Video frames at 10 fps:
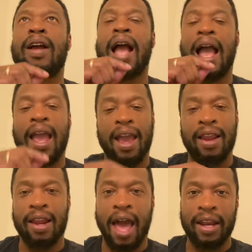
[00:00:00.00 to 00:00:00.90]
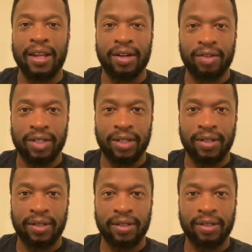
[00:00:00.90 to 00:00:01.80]
I had a lot of energy.
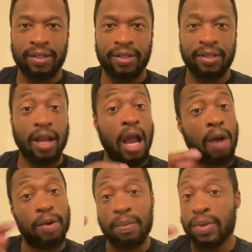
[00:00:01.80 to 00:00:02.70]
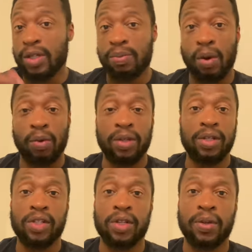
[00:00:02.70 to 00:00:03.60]
I went beast mode in the
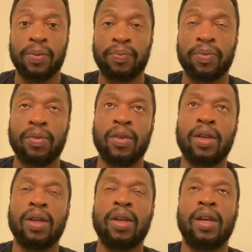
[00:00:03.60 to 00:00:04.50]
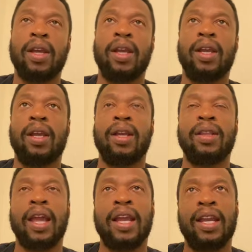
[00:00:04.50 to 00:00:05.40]
gym. And
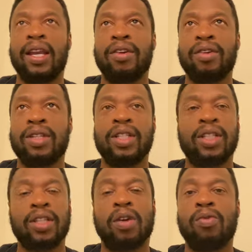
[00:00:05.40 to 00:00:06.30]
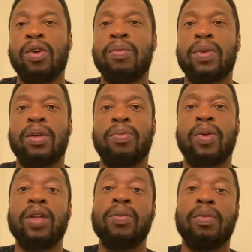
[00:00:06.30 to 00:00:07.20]
that energy stuck with me
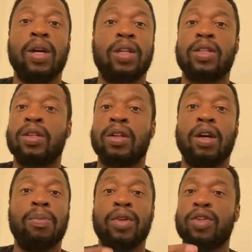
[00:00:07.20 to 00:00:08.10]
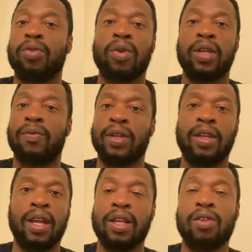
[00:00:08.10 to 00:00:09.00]
pretty much a majority of the day.